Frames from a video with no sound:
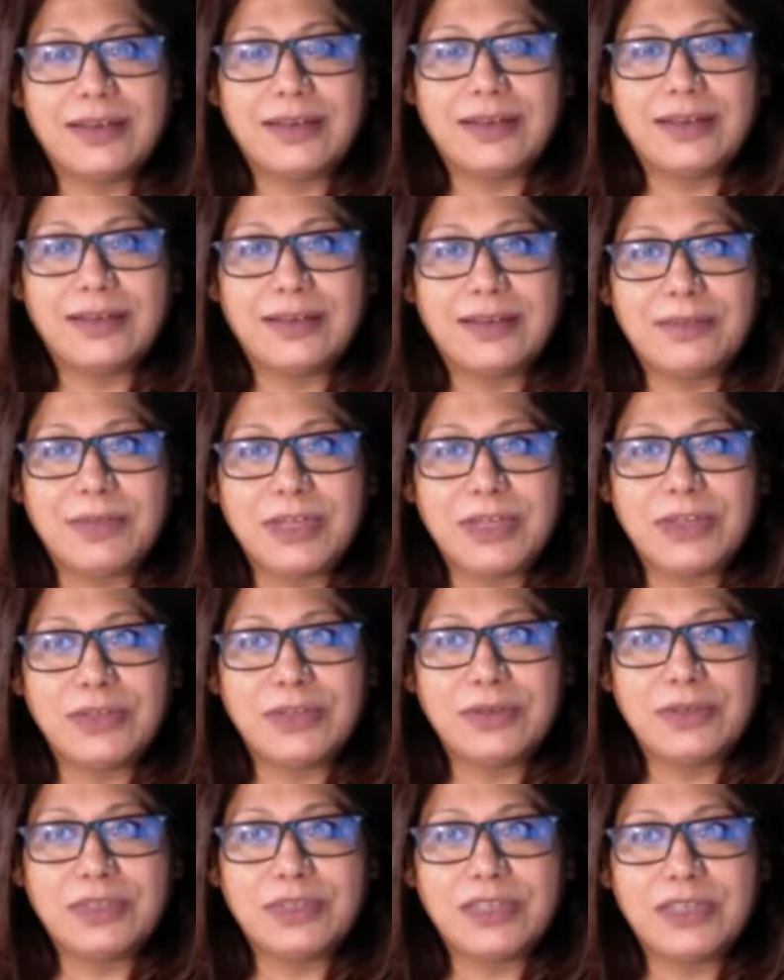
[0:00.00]
bring
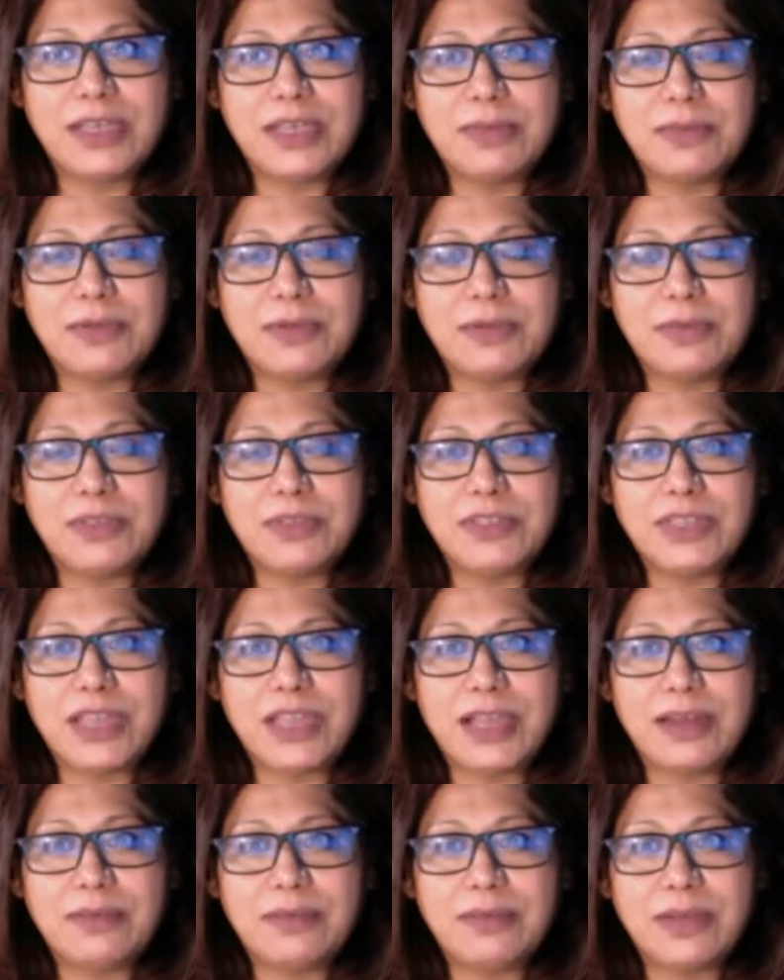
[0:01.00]
to the table, which
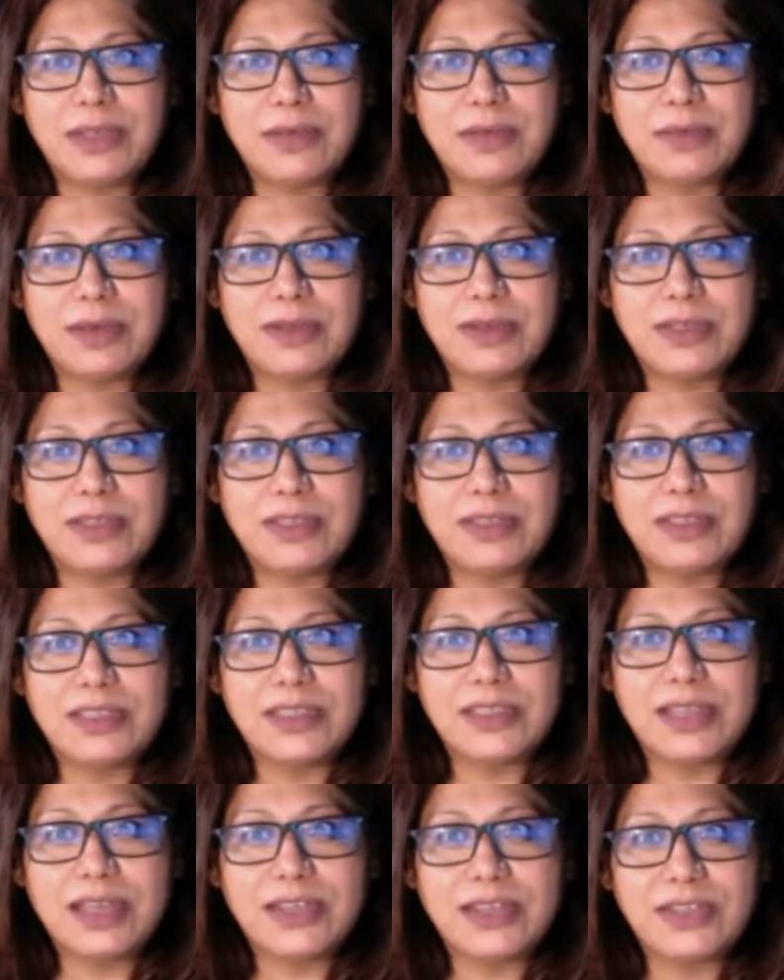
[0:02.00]
can bring about a
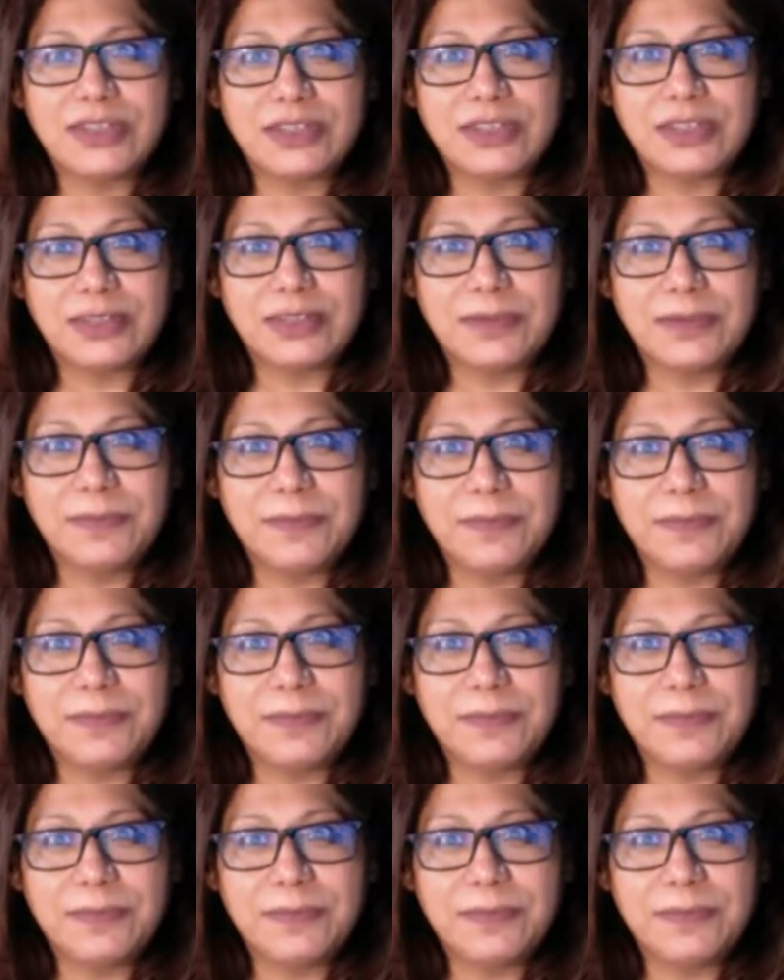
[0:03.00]
discussion